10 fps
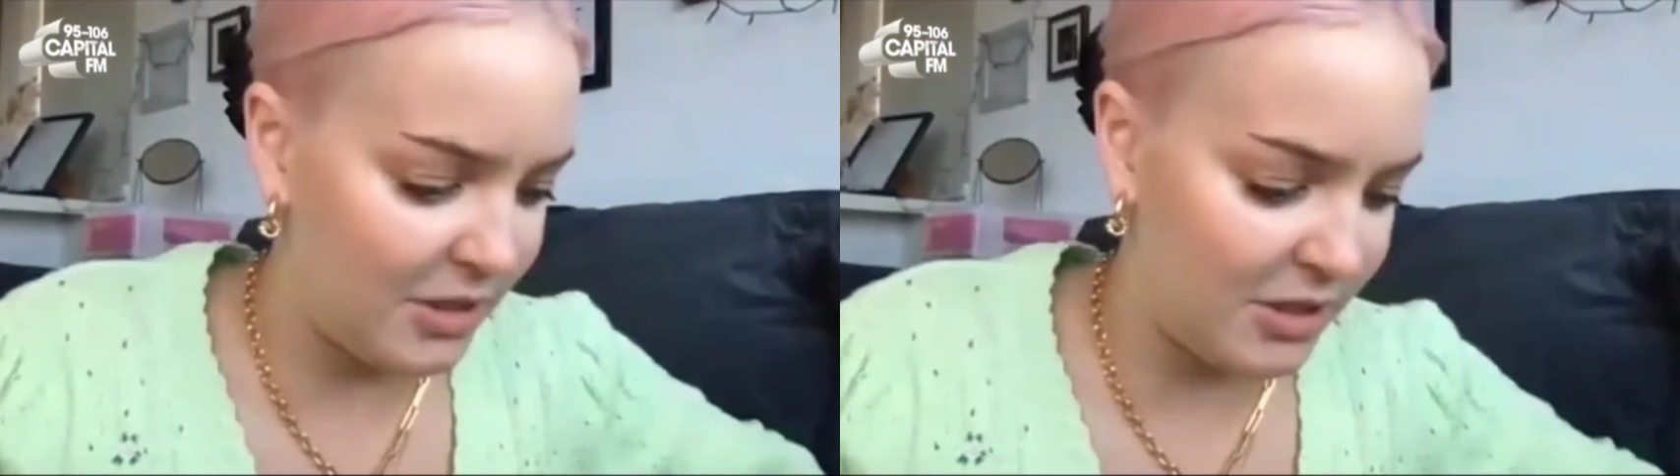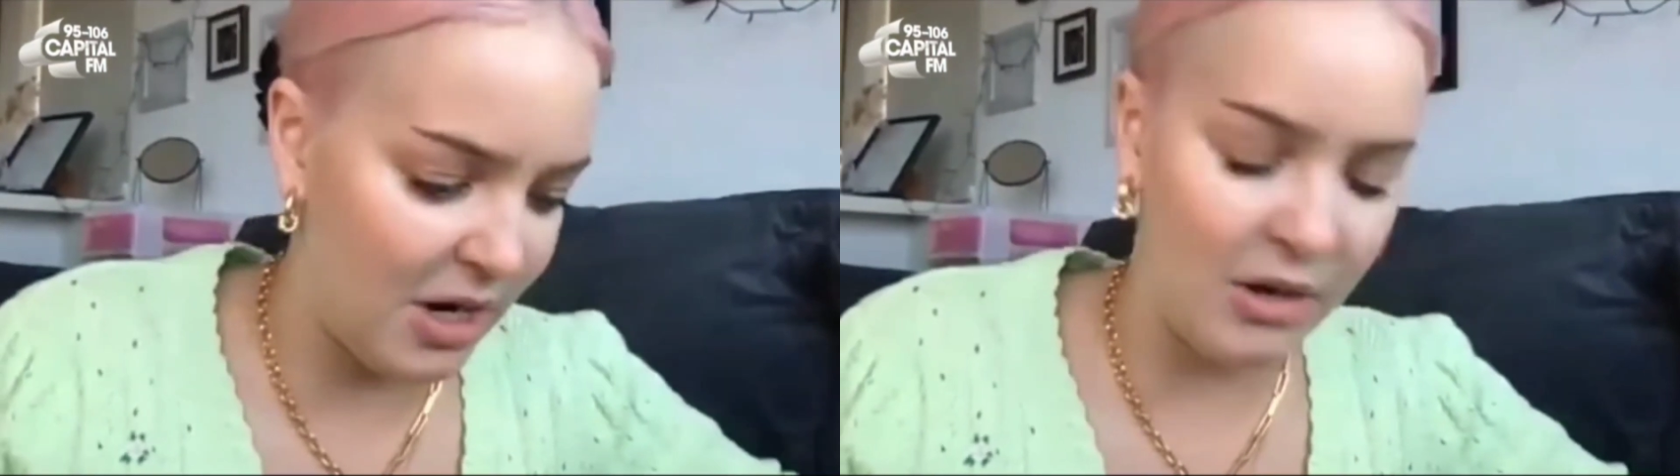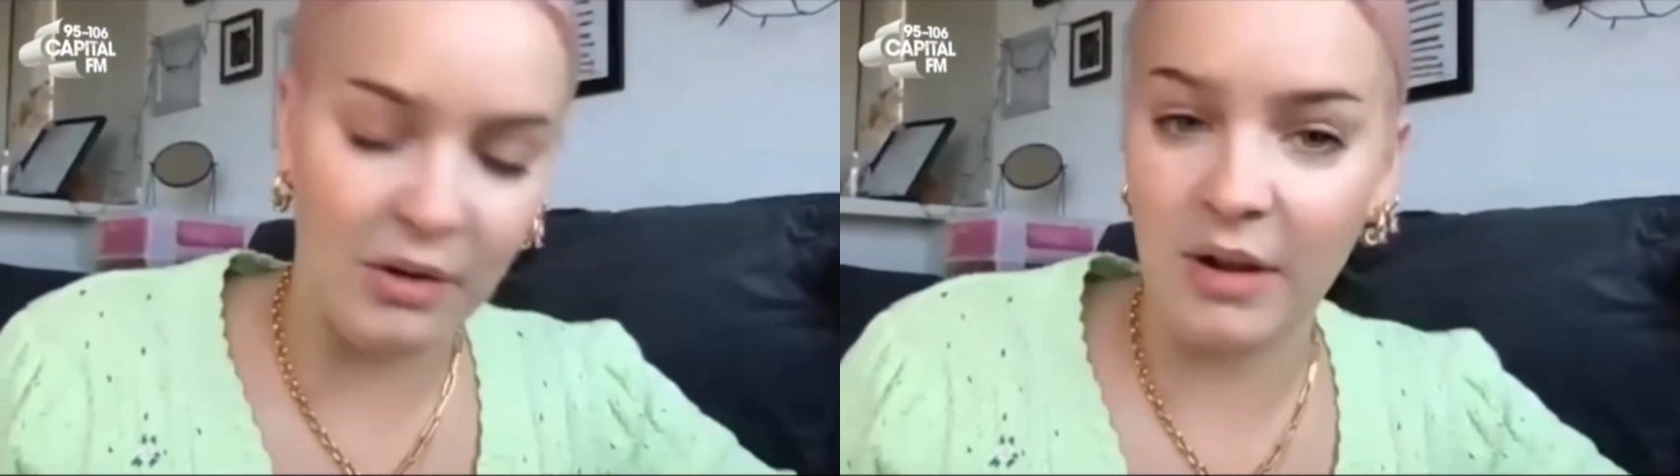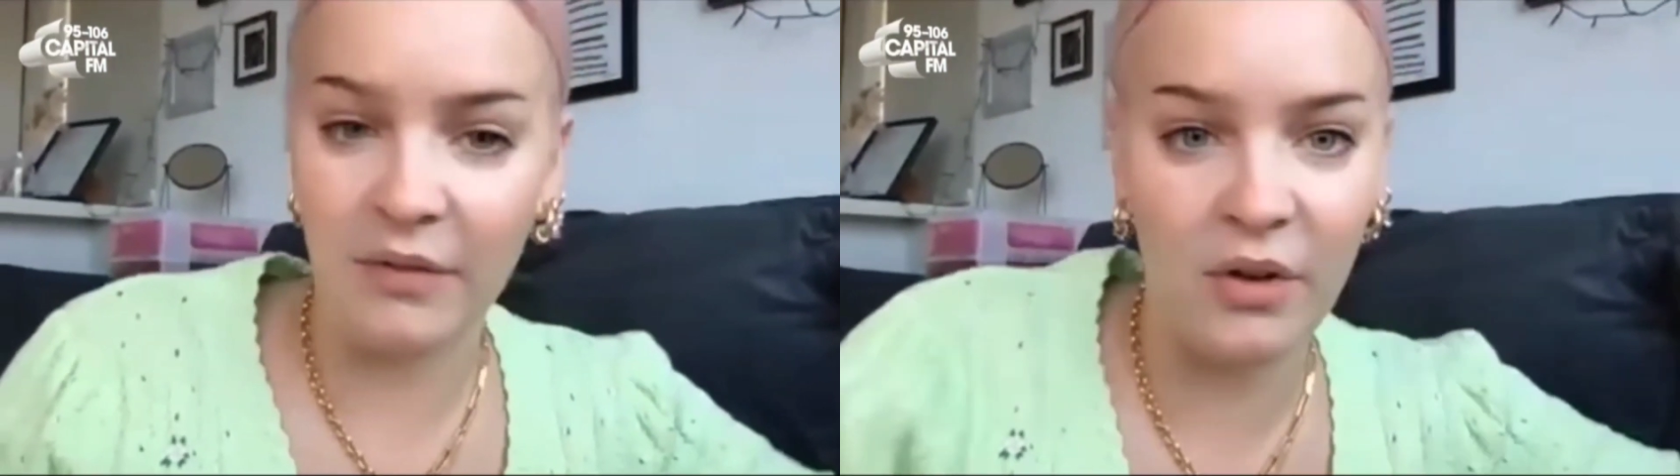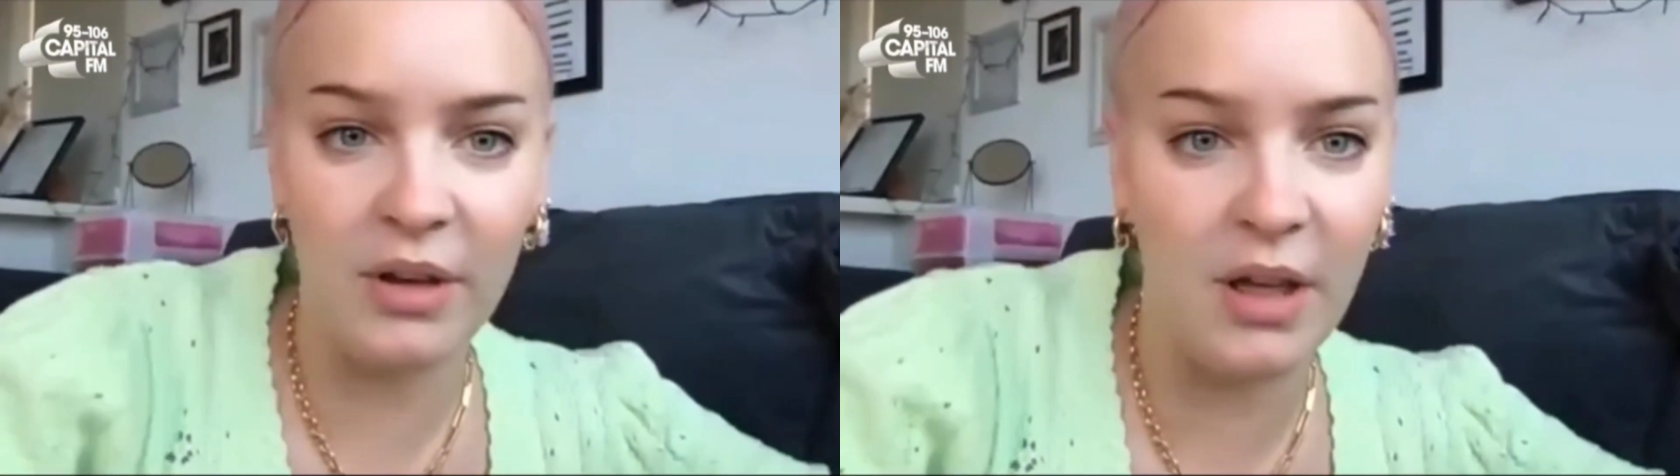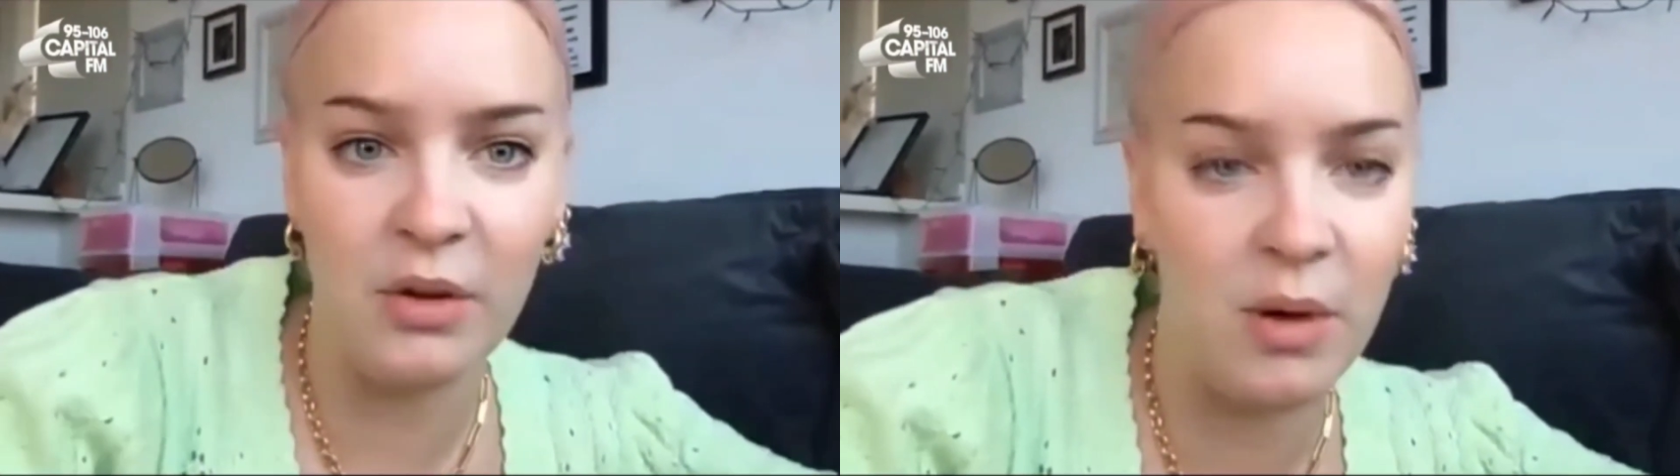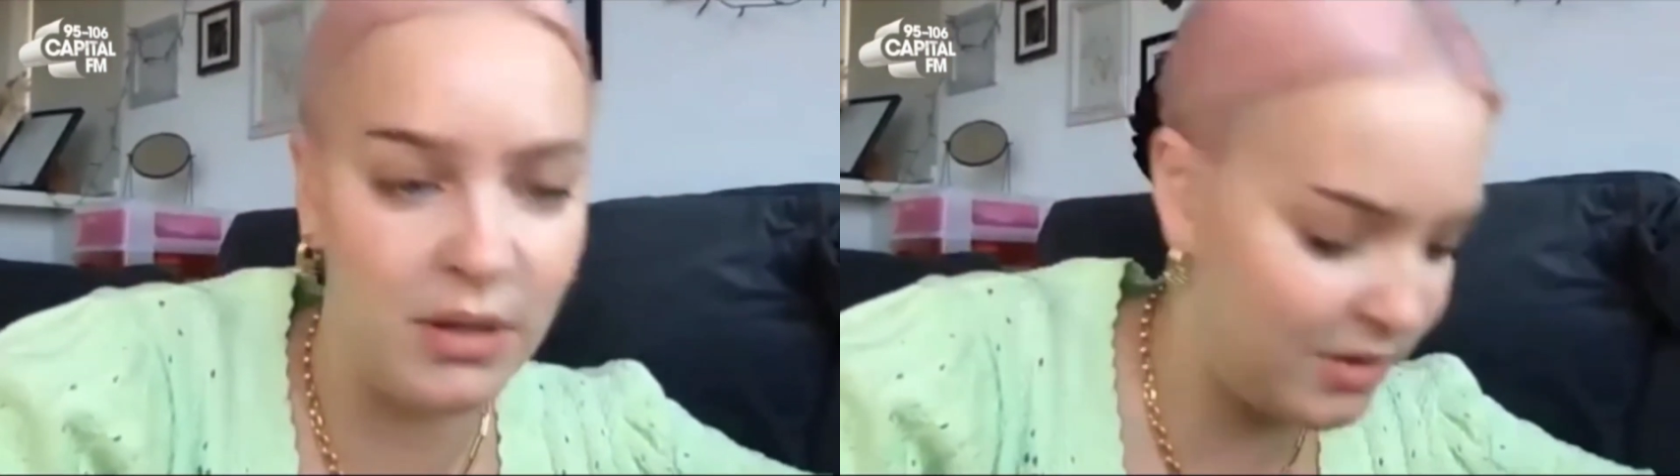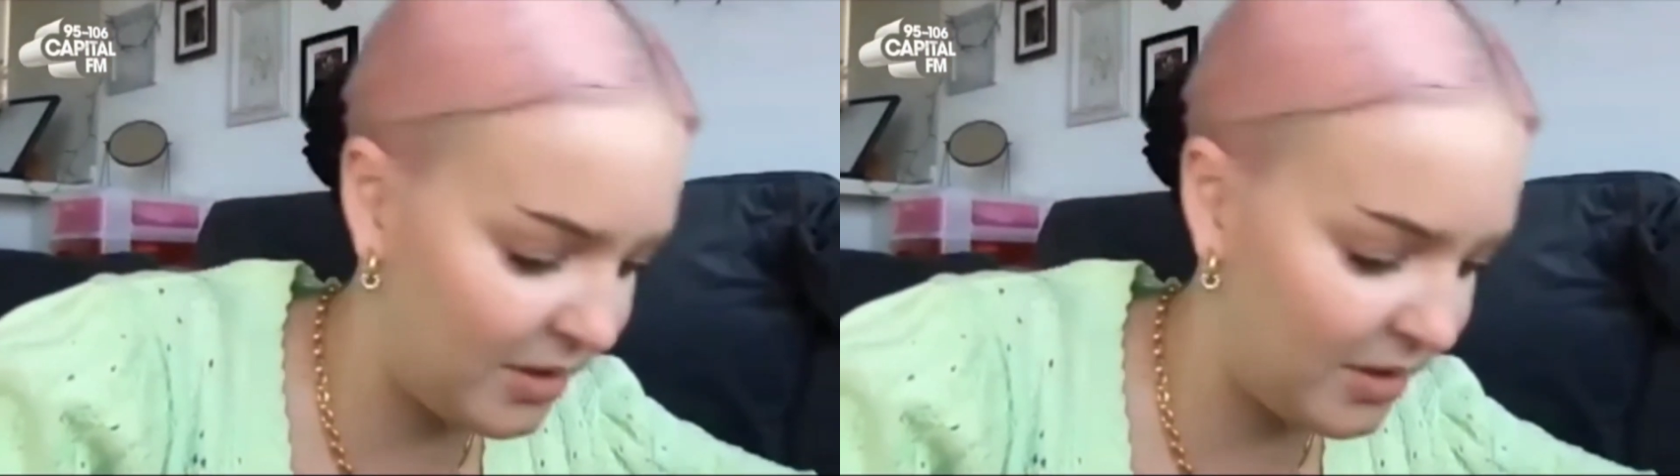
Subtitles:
next joke. I've got another one